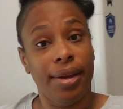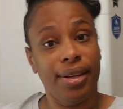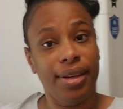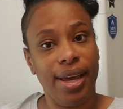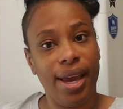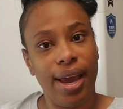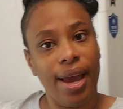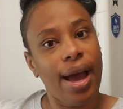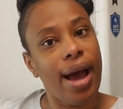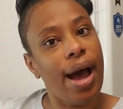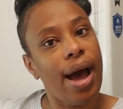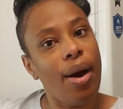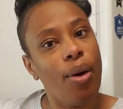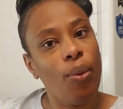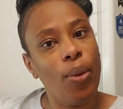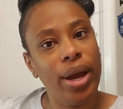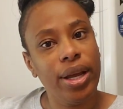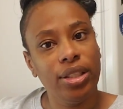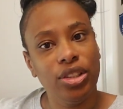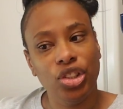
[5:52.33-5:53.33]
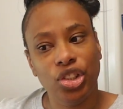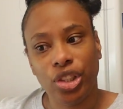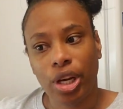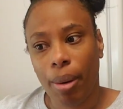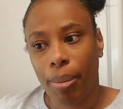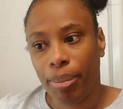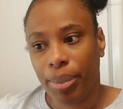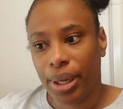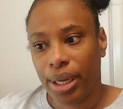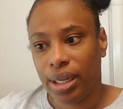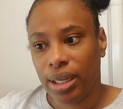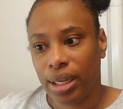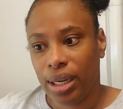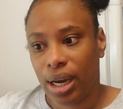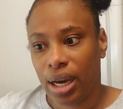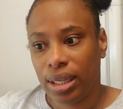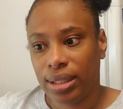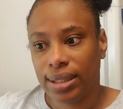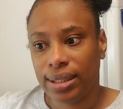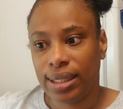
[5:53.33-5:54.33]
Yeah, I went shopping
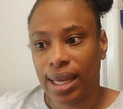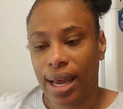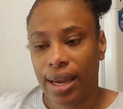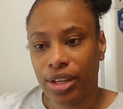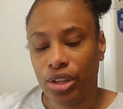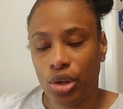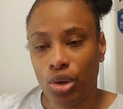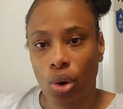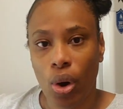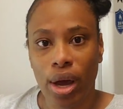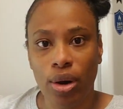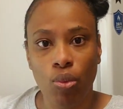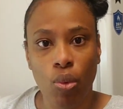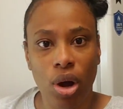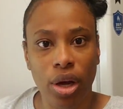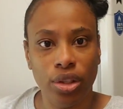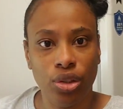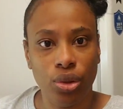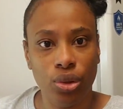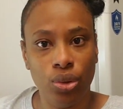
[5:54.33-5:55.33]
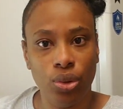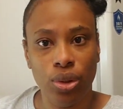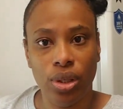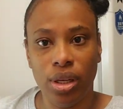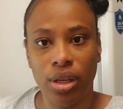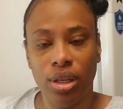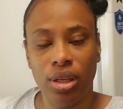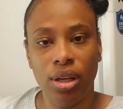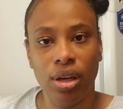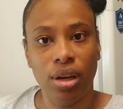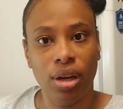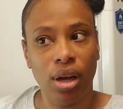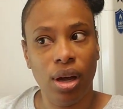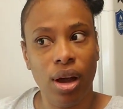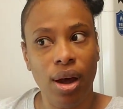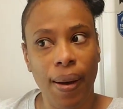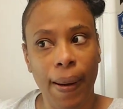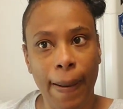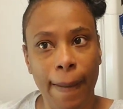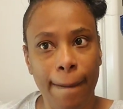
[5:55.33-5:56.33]
because you know I'd want to do
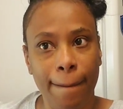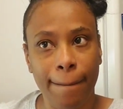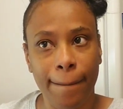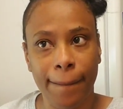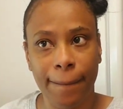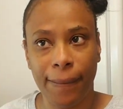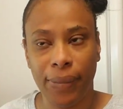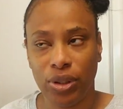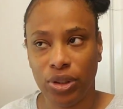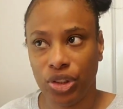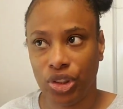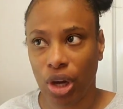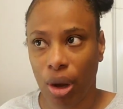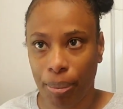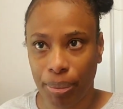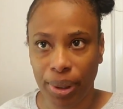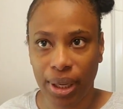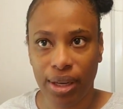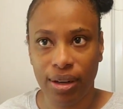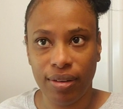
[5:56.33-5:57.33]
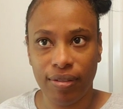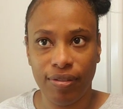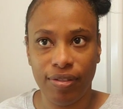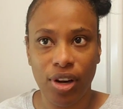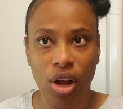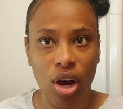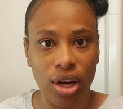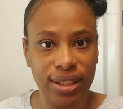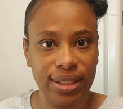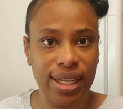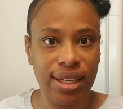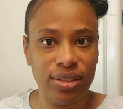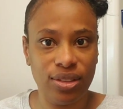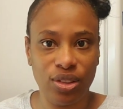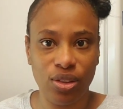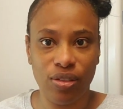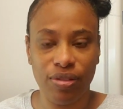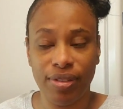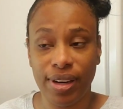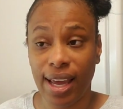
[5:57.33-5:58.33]
the shopping vlogs and
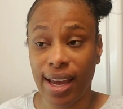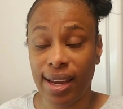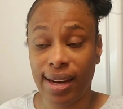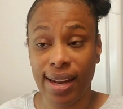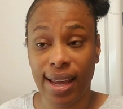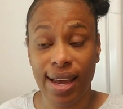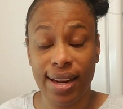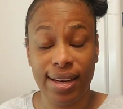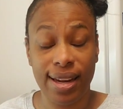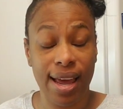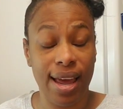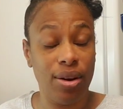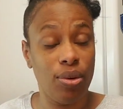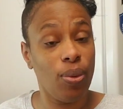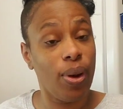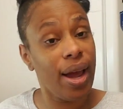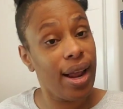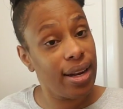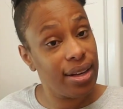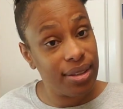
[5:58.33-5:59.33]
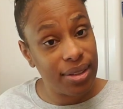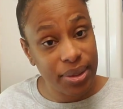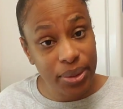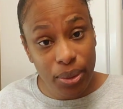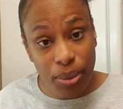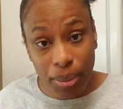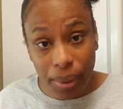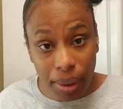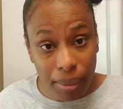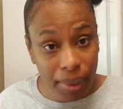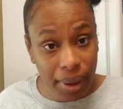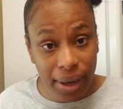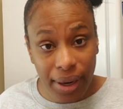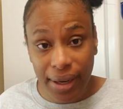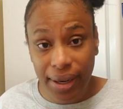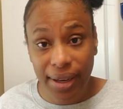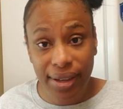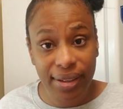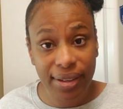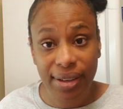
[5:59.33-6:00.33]
stuff like that. And well, in the
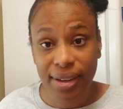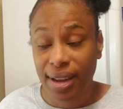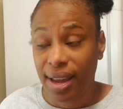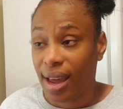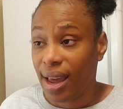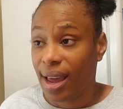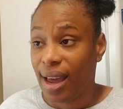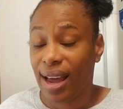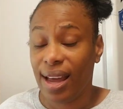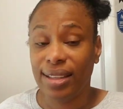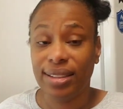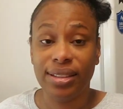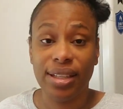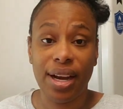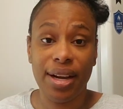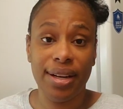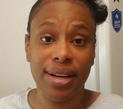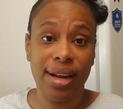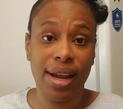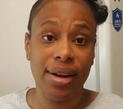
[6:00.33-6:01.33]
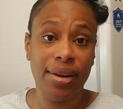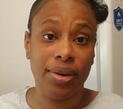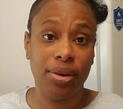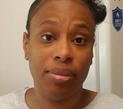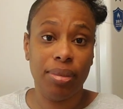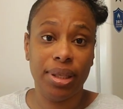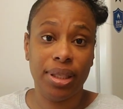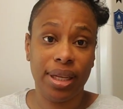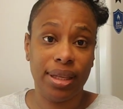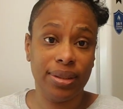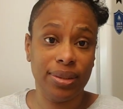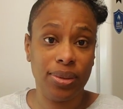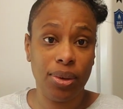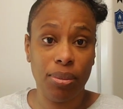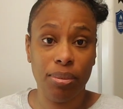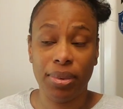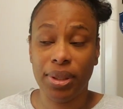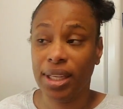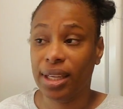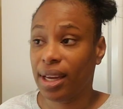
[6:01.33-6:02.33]
supermarket I started a little bit of
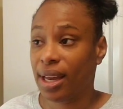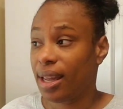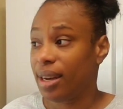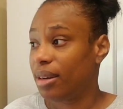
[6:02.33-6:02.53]
something